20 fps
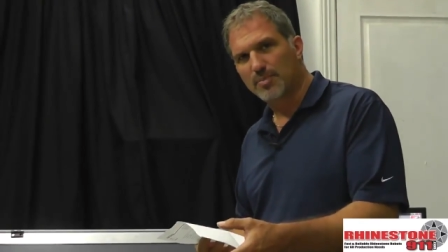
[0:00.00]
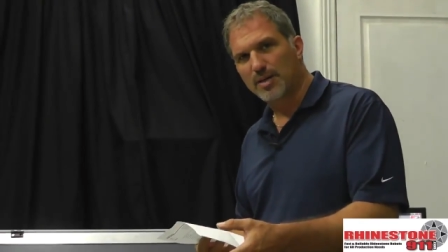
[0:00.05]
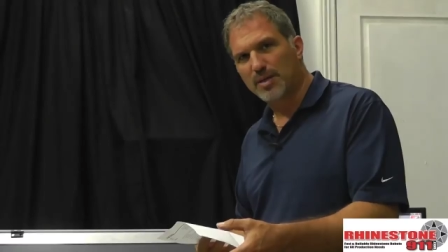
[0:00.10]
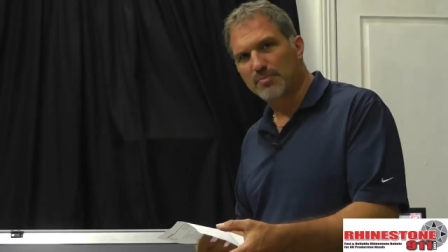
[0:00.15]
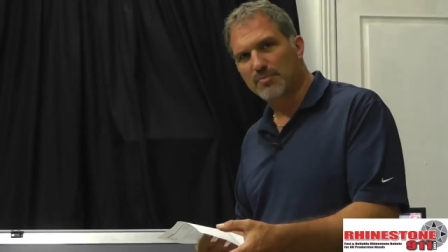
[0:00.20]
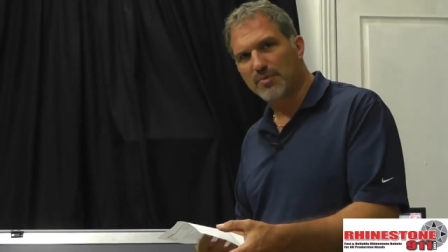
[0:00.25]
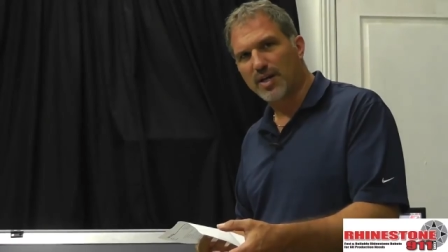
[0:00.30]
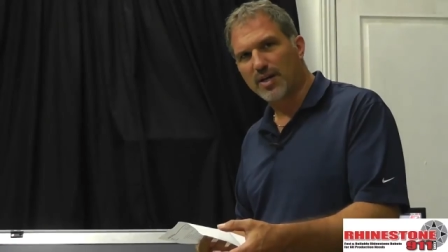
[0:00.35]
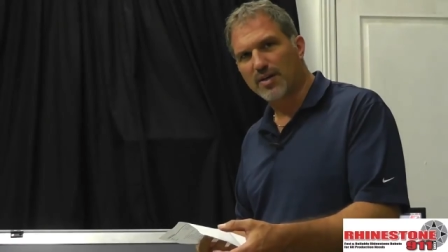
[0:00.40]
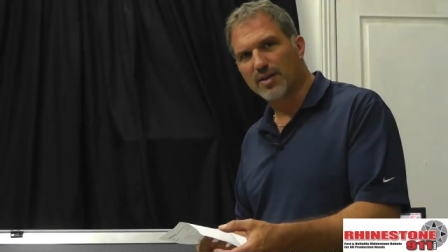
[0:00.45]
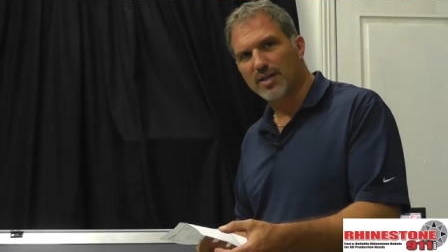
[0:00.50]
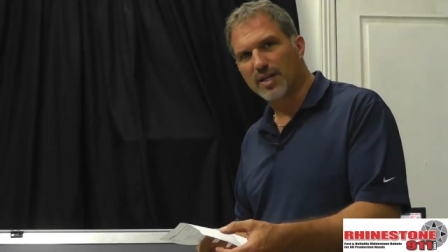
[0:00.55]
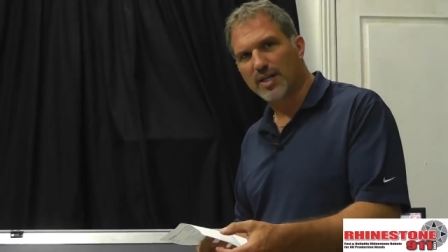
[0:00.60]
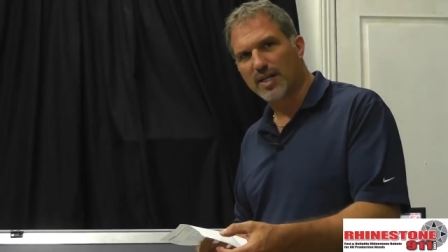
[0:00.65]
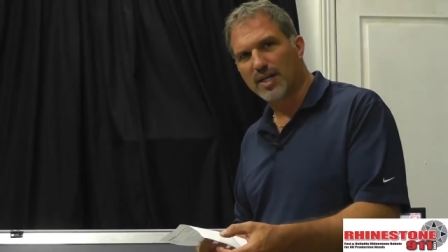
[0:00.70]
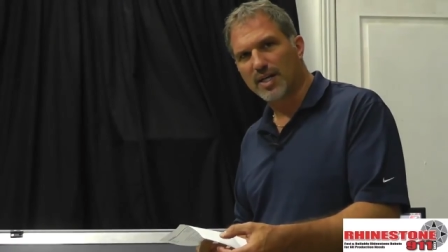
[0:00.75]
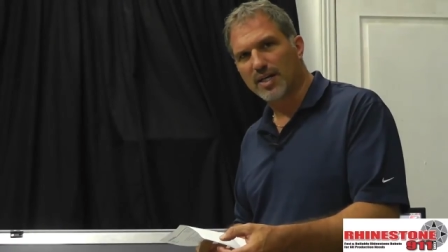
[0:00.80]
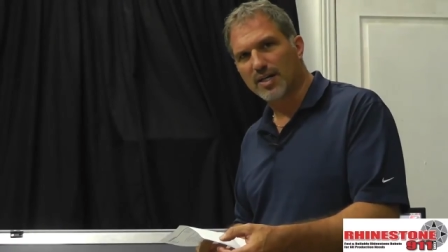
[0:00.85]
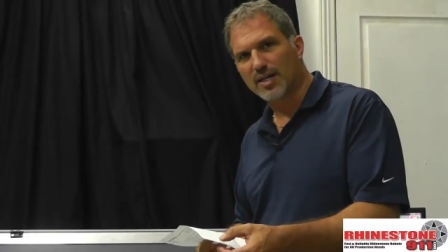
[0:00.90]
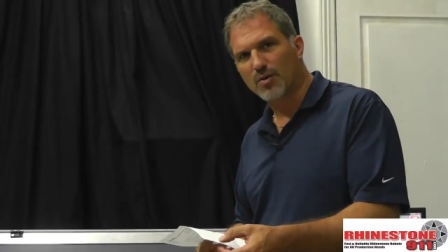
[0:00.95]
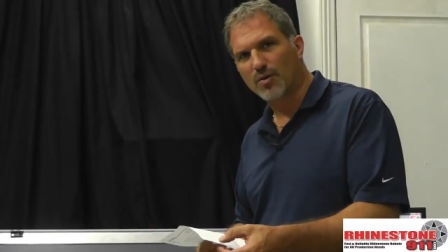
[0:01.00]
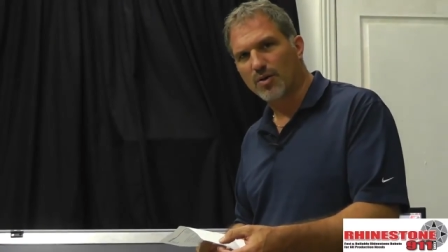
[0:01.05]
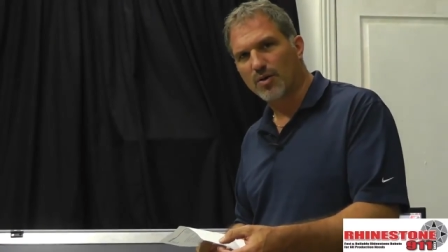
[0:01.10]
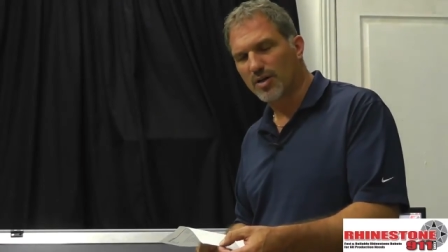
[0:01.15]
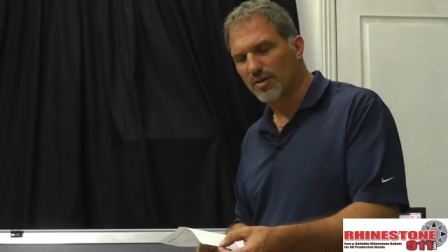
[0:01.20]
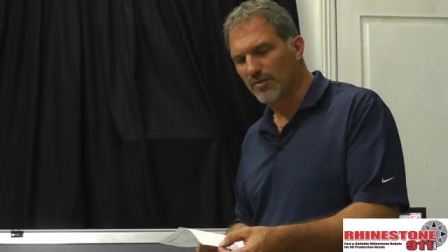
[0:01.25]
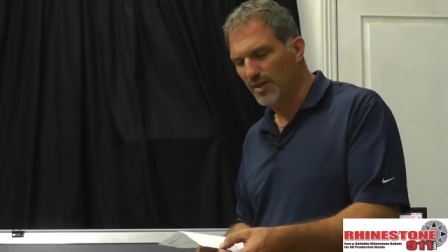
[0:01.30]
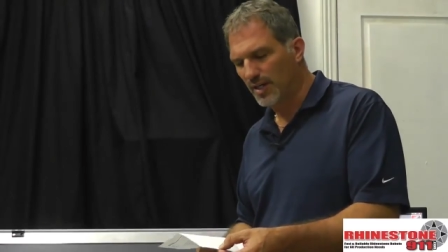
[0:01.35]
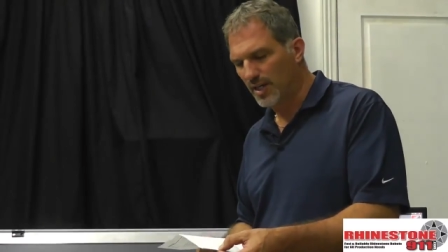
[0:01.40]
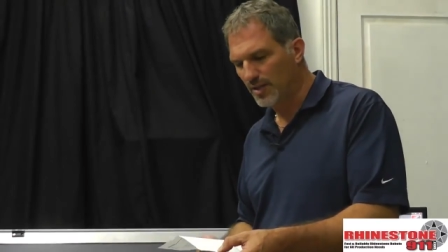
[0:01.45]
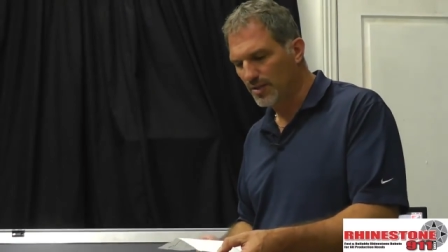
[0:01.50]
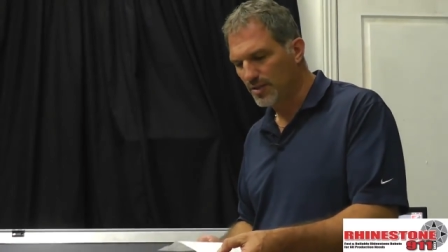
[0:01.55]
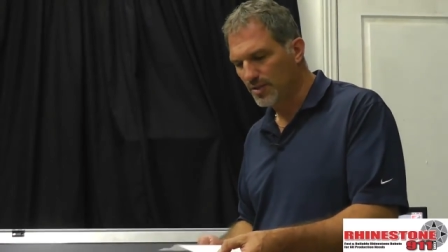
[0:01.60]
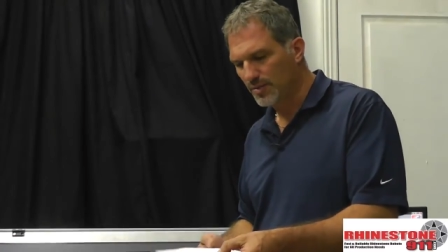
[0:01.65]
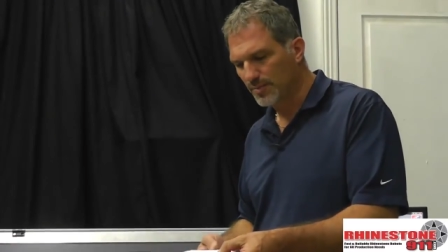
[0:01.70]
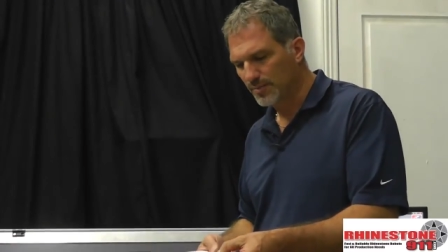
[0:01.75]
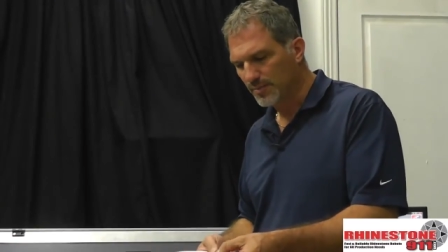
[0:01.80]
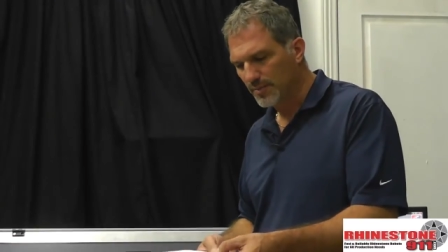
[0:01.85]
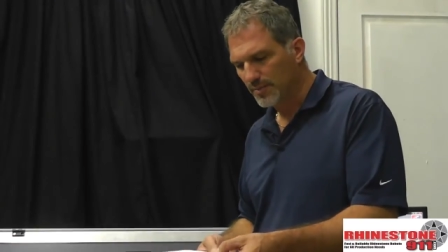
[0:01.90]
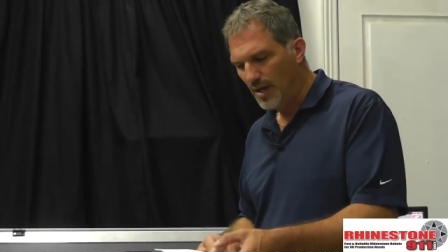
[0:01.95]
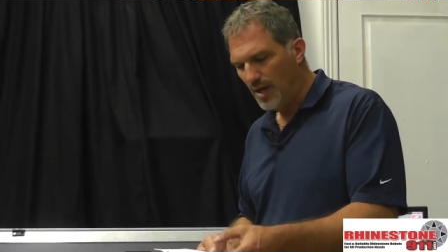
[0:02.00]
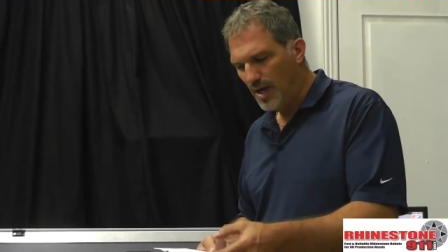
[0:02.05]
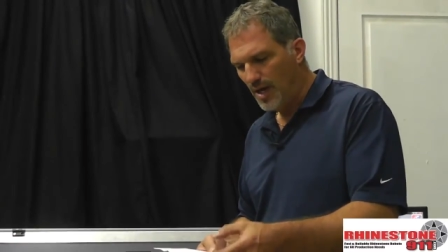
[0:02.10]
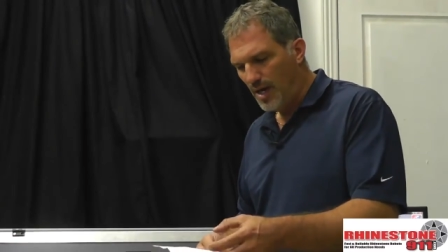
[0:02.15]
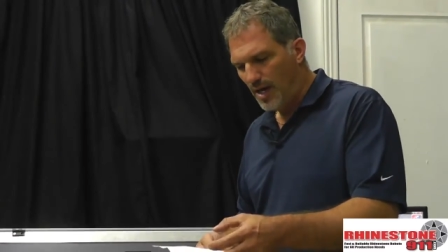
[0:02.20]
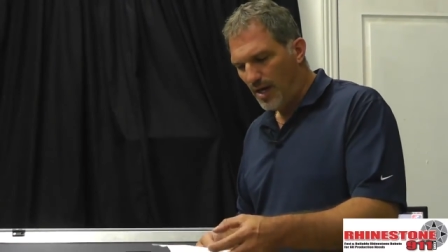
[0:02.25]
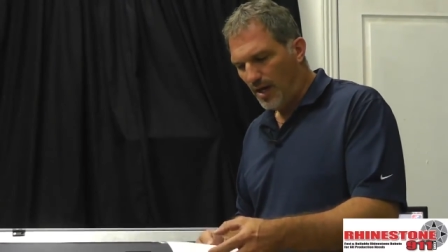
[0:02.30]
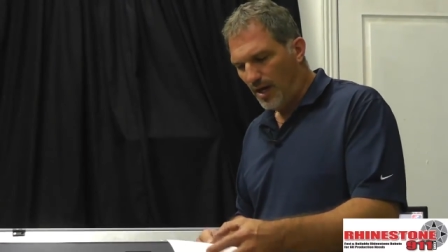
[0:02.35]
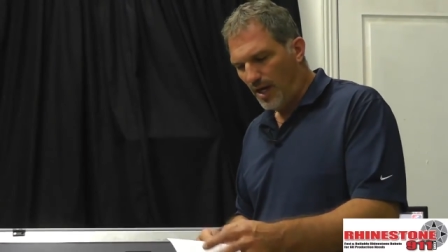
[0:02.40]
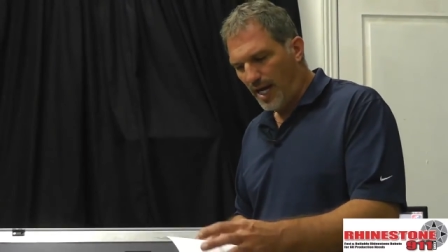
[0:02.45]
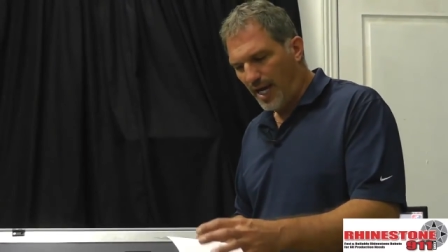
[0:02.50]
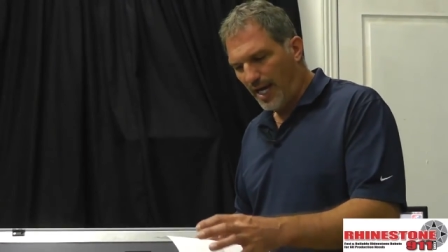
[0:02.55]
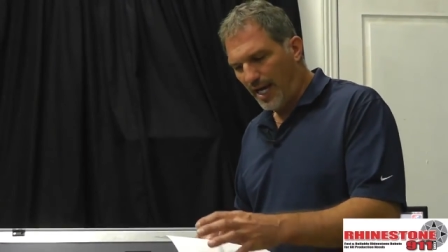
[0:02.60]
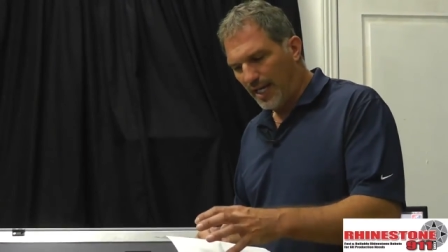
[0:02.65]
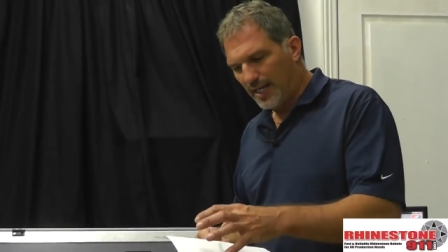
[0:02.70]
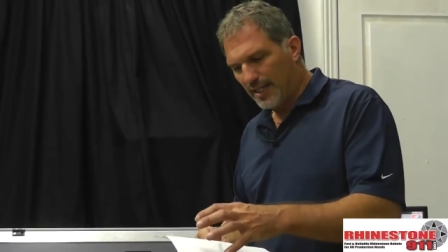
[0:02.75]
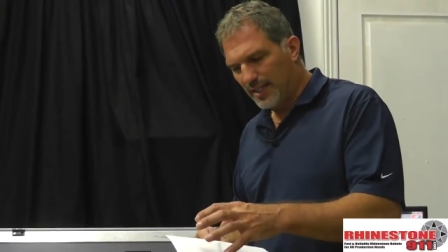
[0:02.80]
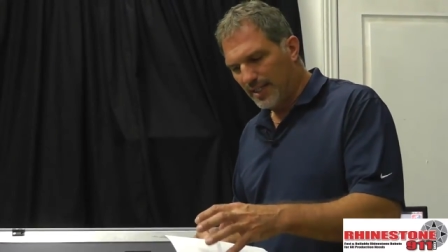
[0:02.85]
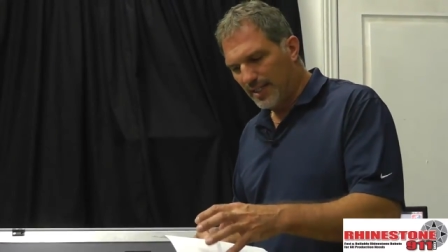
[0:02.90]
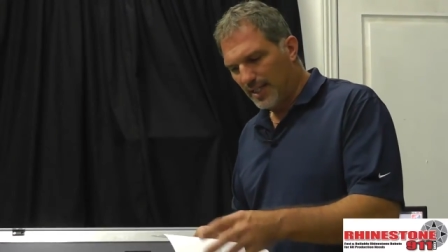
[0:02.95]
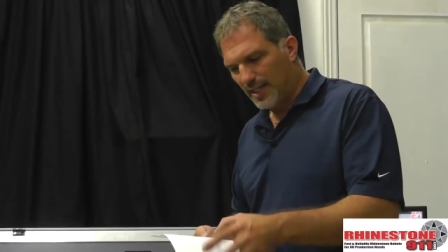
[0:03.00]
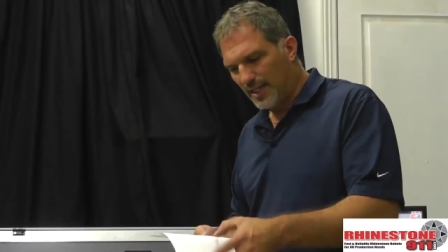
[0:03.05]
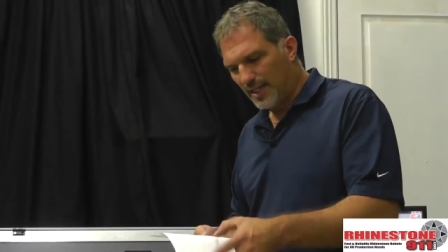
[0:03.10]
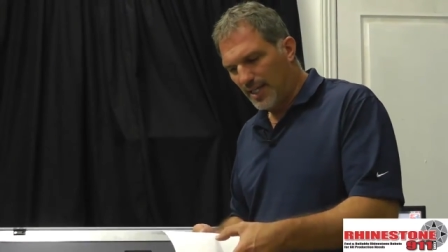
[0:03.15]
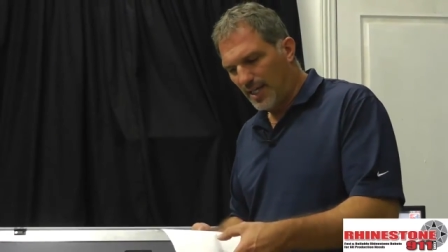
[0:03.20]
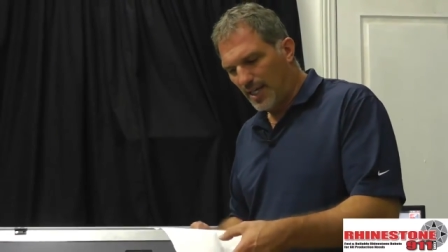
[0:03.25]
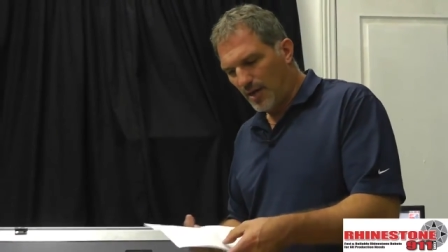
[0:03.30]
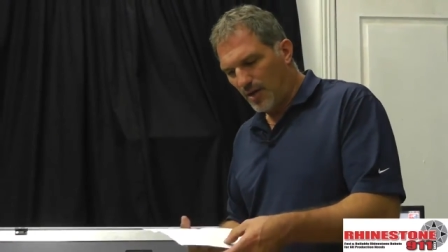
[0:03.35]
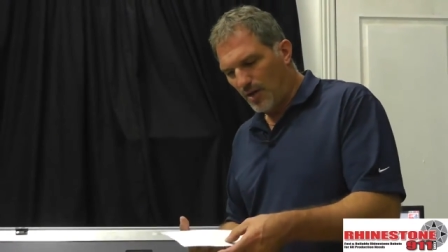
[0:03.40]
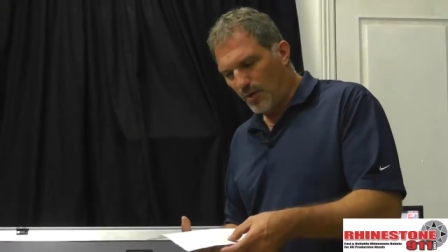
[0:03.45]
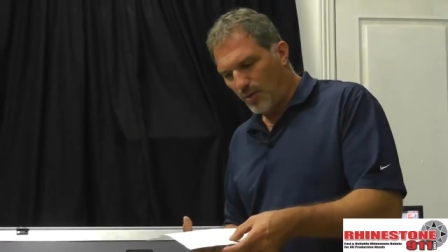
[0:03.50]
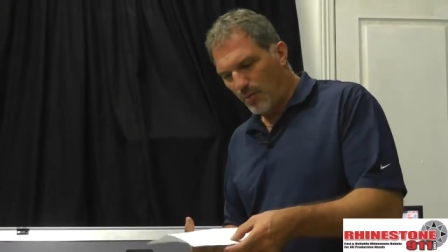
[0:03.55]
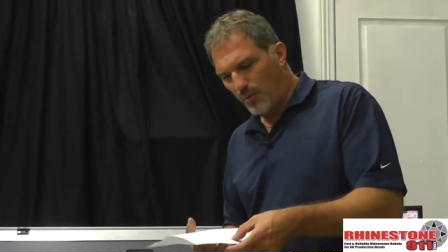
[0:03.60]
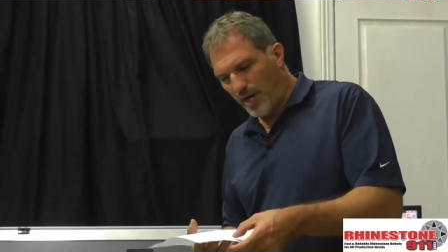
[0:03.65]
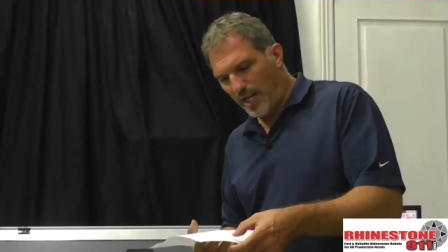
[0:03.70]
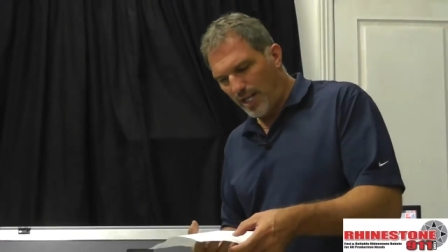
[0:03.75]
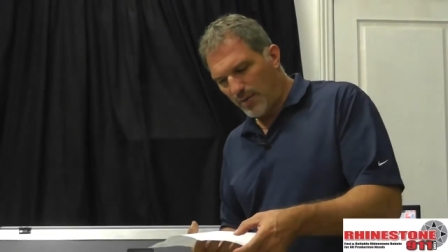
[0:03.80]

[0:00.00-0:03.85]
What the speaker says: bit thicker than 1/4 of an inch. And when